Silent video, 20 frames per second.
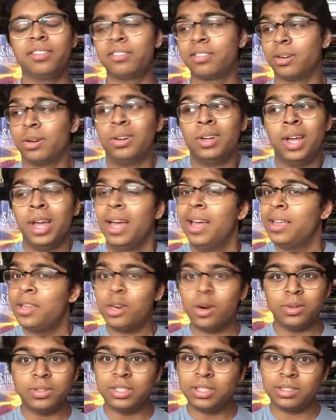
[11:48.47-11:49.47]
So, you
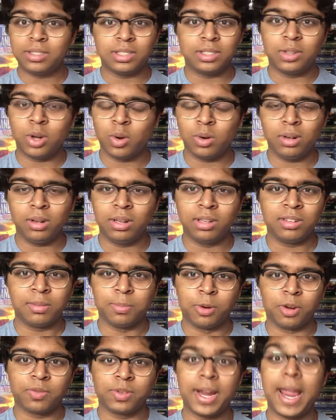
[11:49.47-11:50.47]
know, this is a total, it's a
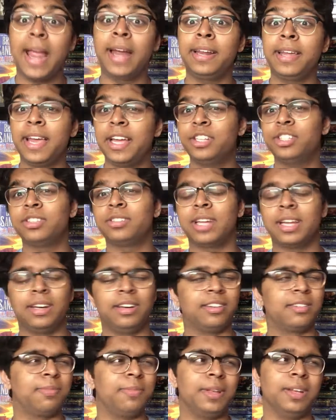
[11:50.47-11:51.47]
book for any ages, and
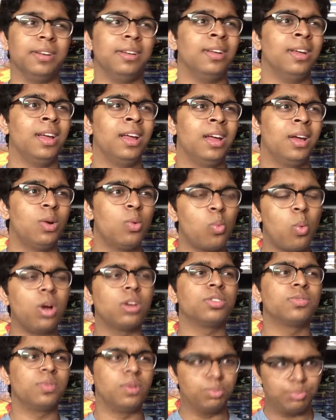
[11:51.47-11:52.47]
it's been
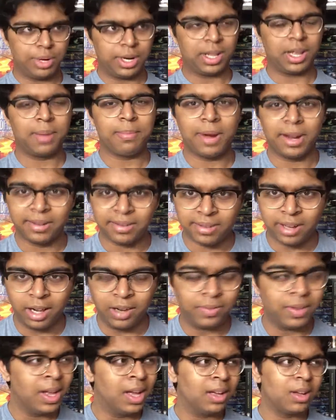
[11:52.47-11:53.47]
wonderful reading it myself.